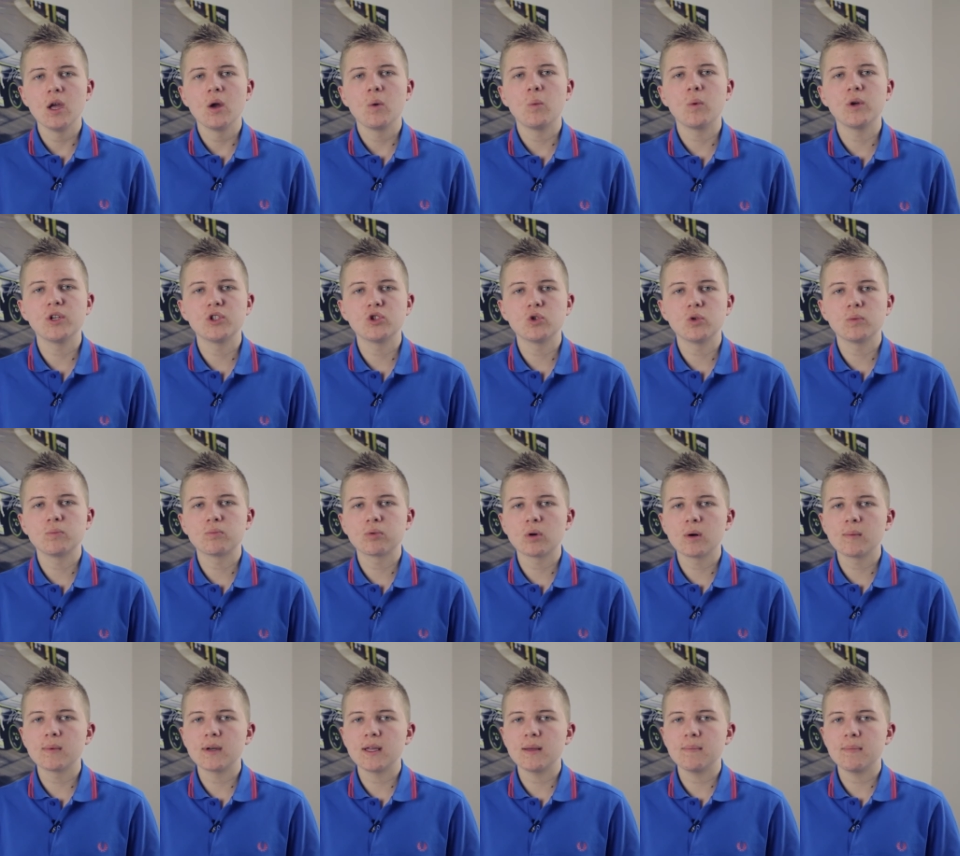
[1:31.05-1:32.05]
which would
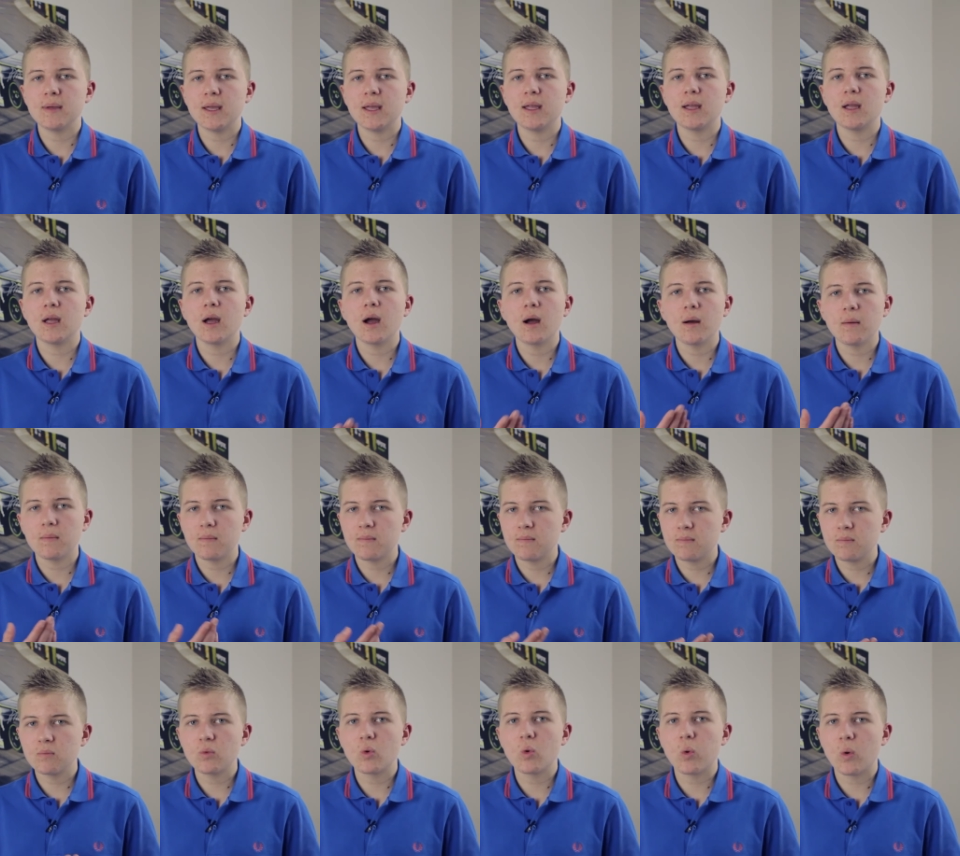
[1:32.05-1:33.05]
probably be
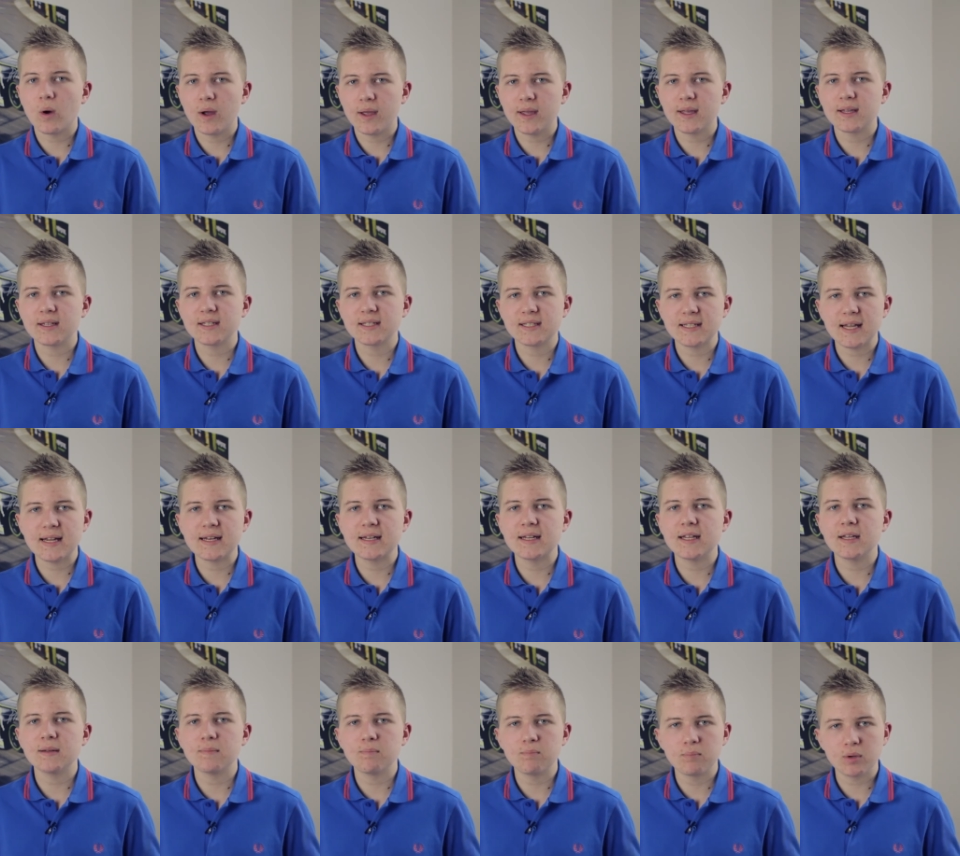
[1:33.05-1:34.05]
quite
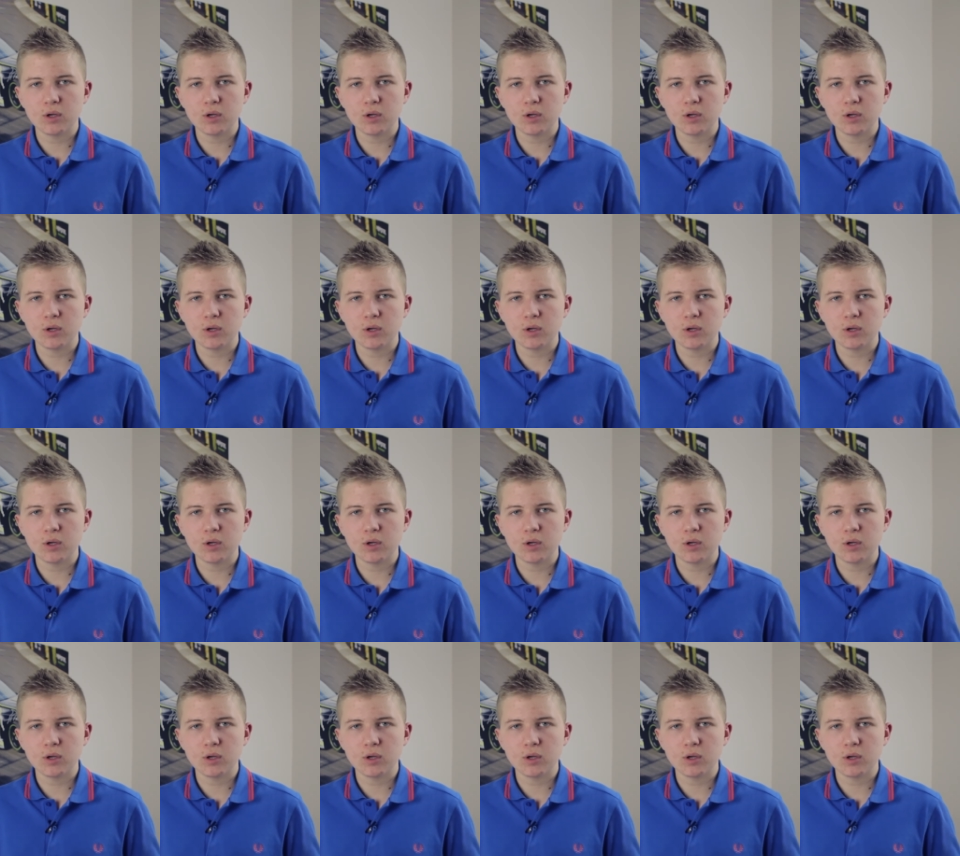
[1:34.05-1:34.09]
extended